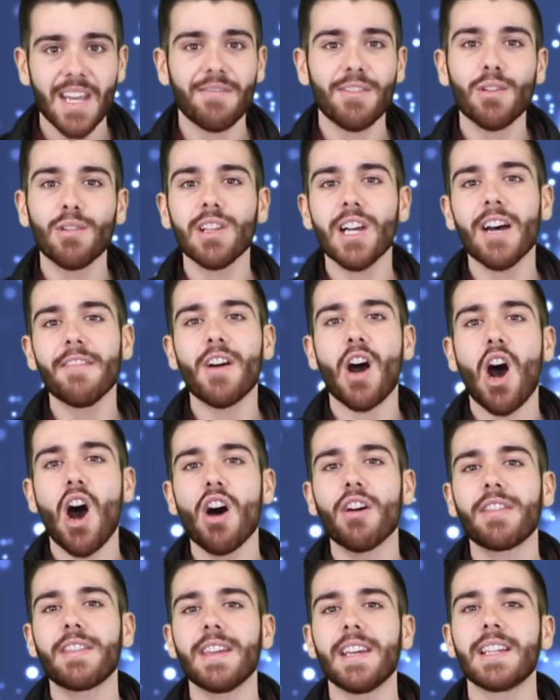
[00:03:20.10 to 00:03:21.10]
if you love
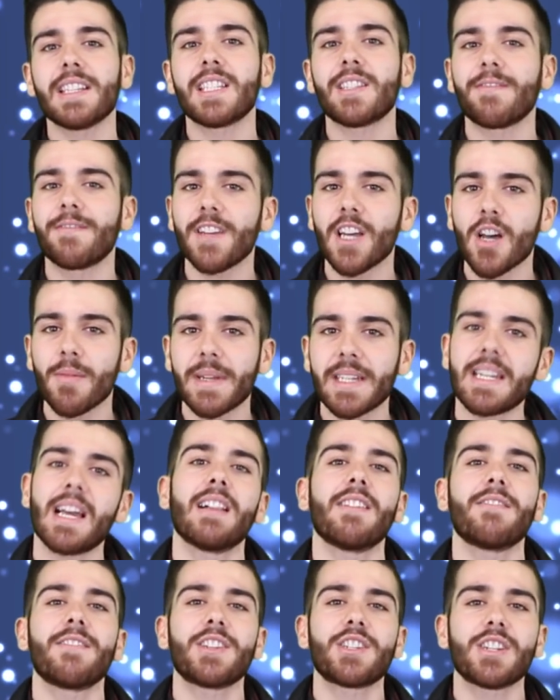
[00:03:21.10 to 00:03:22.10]
all things film and
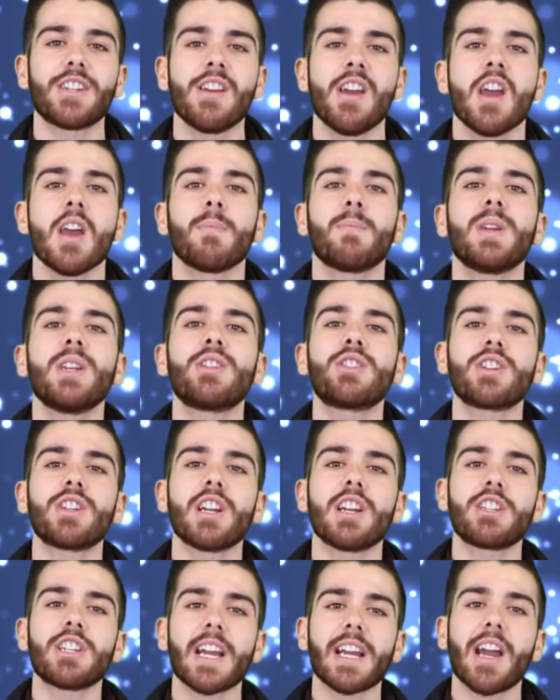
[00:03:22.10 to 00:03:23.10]
television, be sure
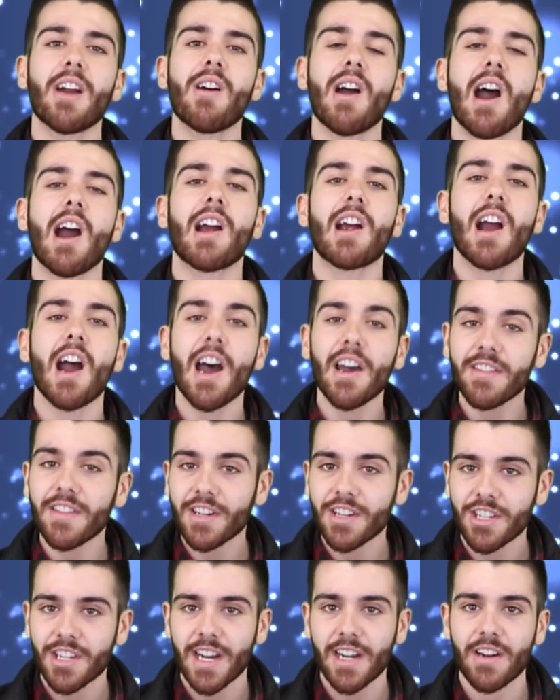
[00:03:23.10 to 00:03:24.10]
to check out our
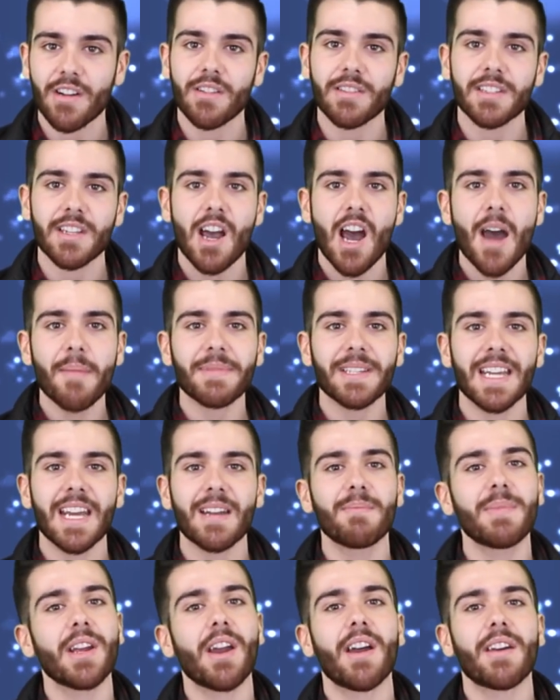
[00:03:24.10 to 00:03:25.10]
other channel, Top
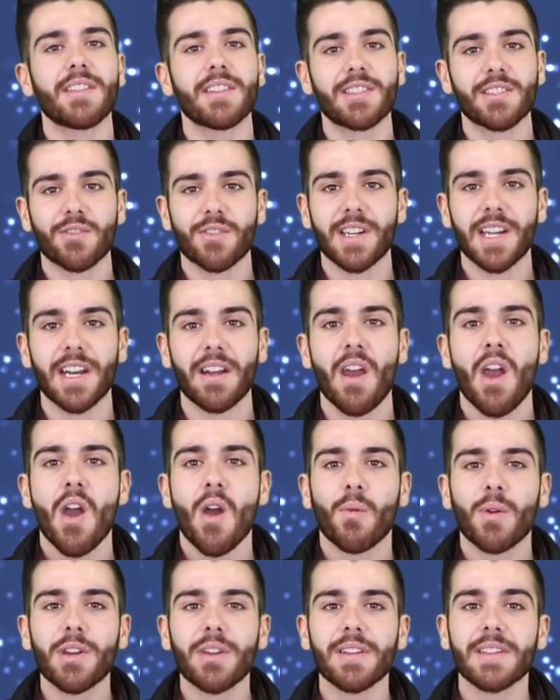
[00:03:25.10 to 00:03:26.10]
10 Beyond the Screen,
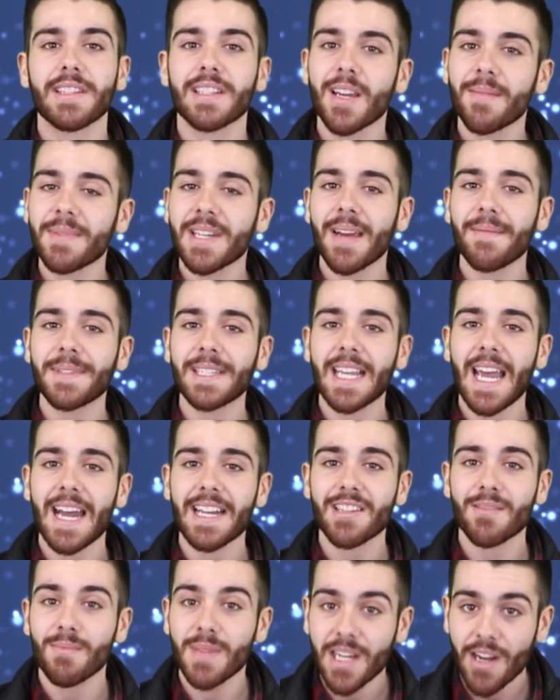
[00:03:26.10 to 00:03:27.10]
where you can sometimes
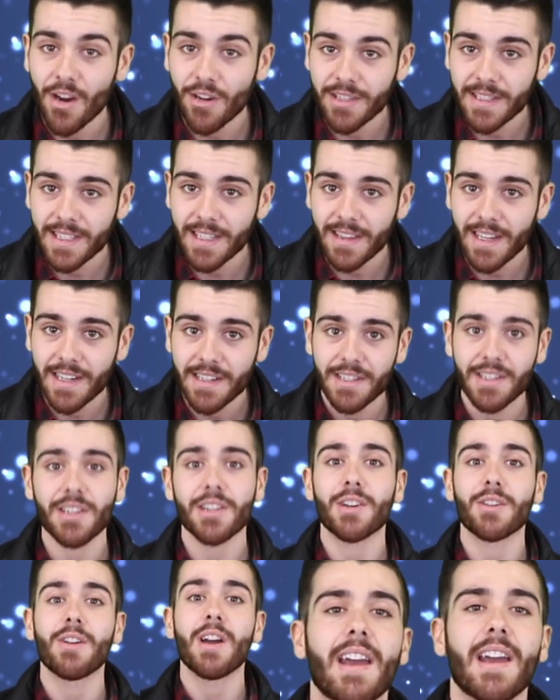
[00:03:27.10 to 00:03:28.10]
catch me hosting there
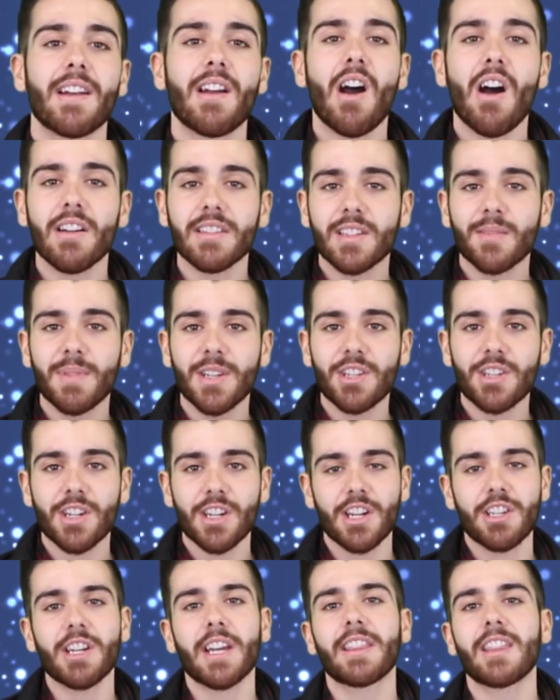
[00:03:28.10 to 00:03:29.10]
too. And also be sure
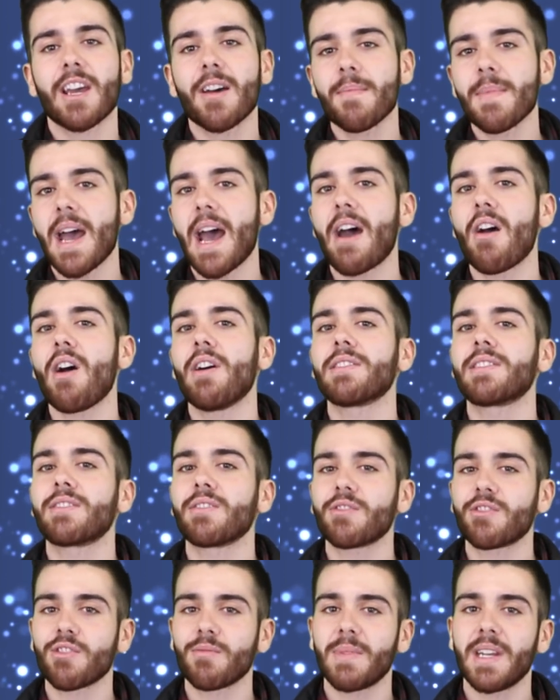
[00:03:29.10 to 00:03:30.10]
to check them out on
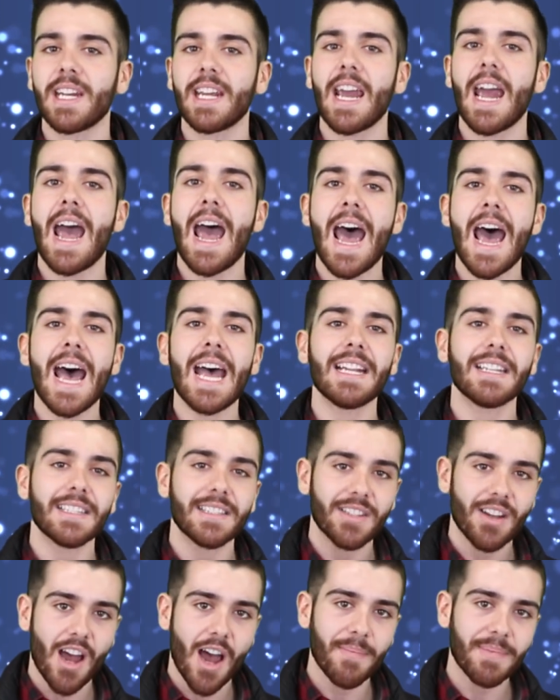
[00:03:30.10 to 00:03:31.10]
social media at
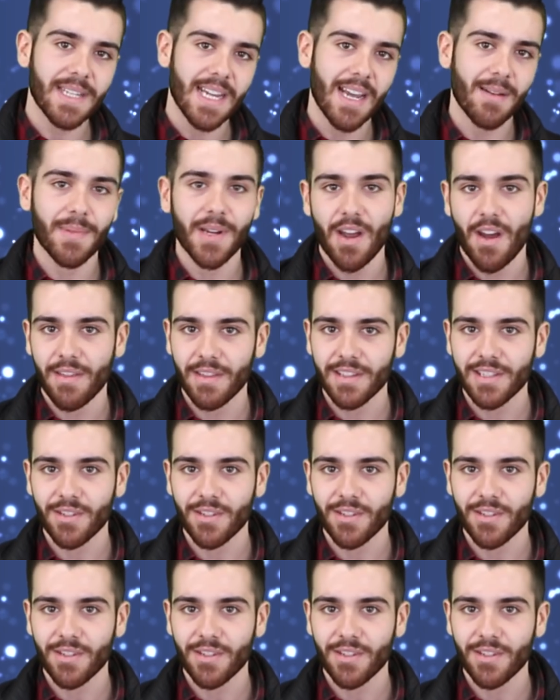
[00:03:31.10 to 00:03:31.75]
Top 10 Beyond the